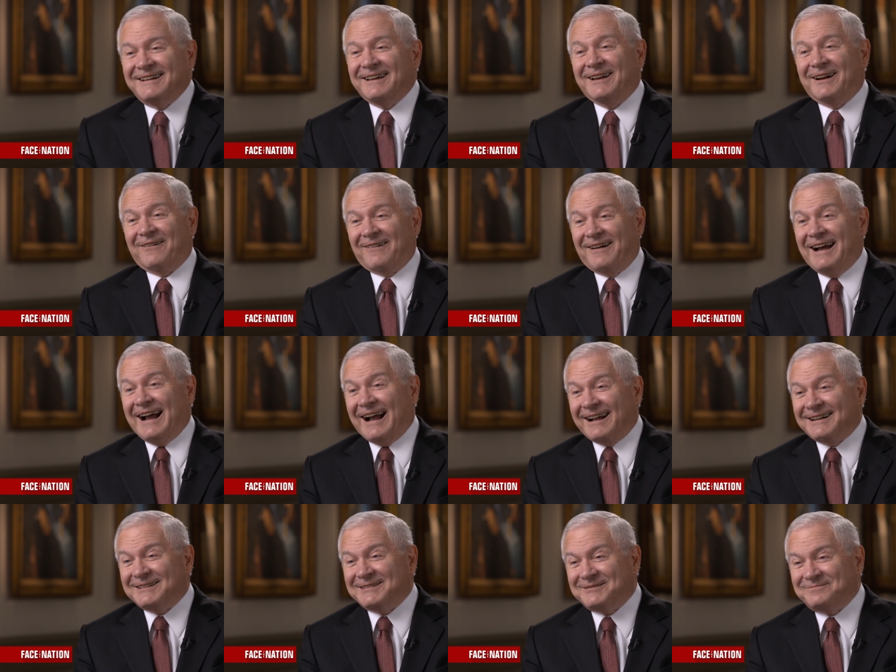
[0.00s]
in
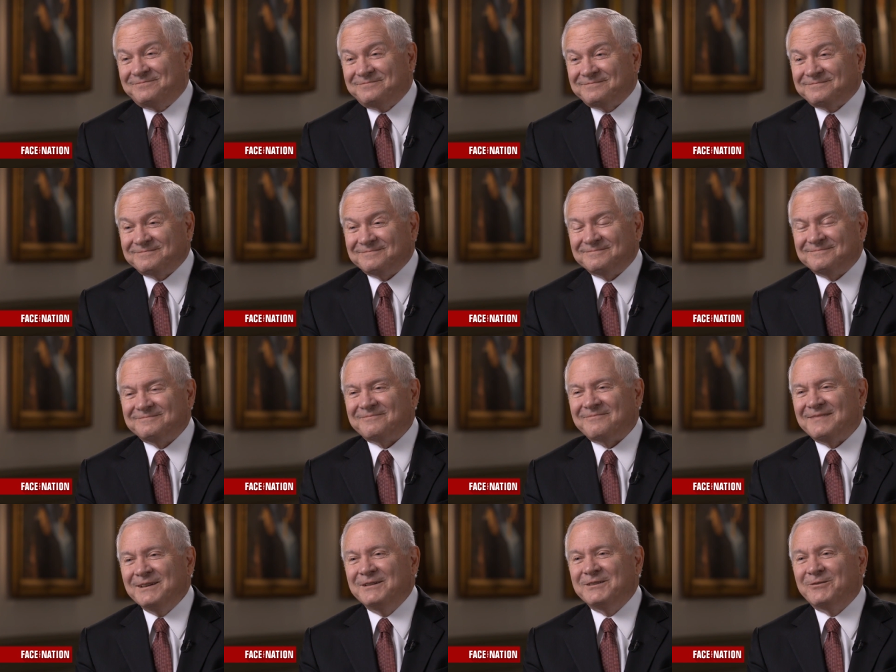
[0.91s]
Iraq
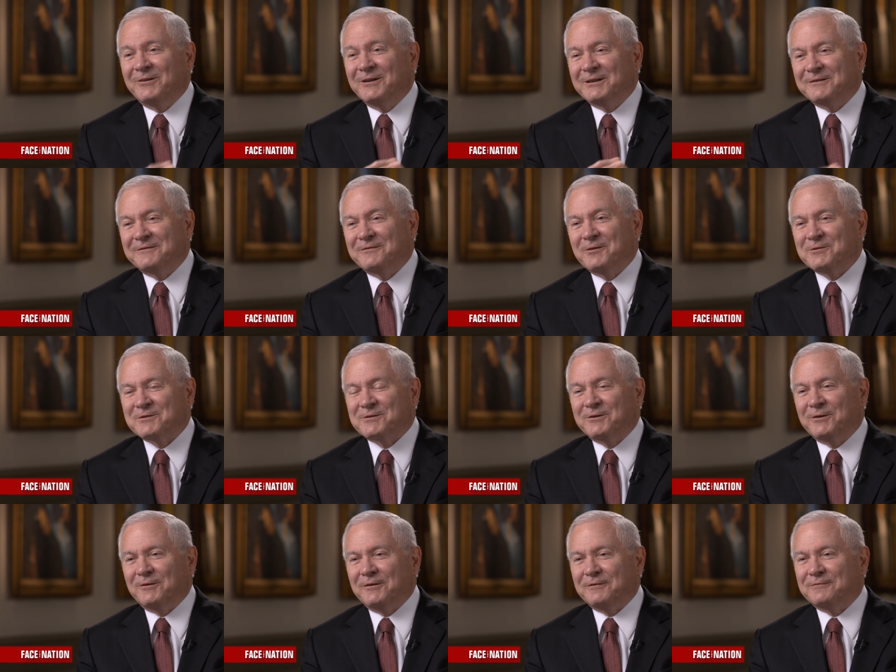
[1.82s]
during the first
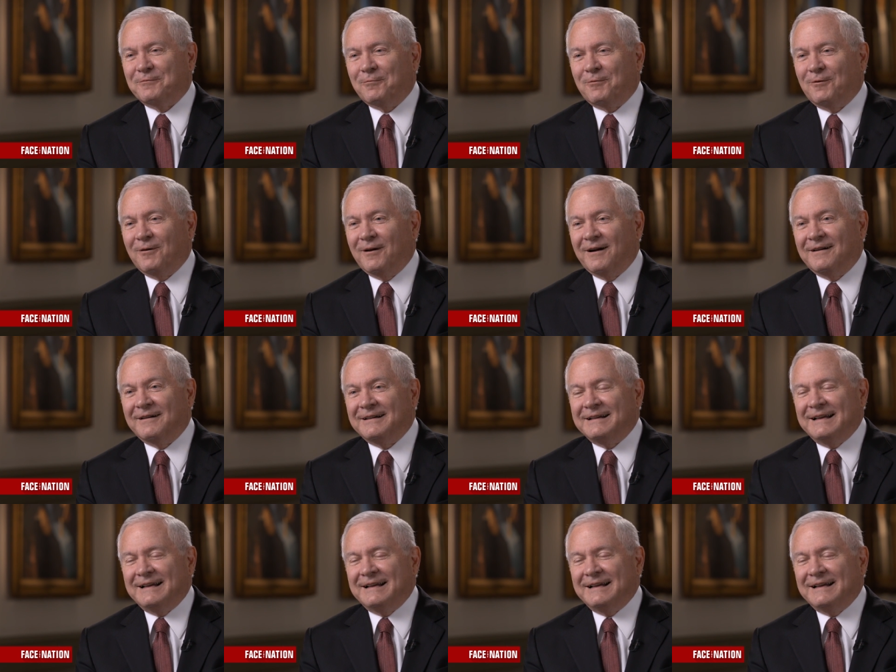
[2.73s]
Gulf War.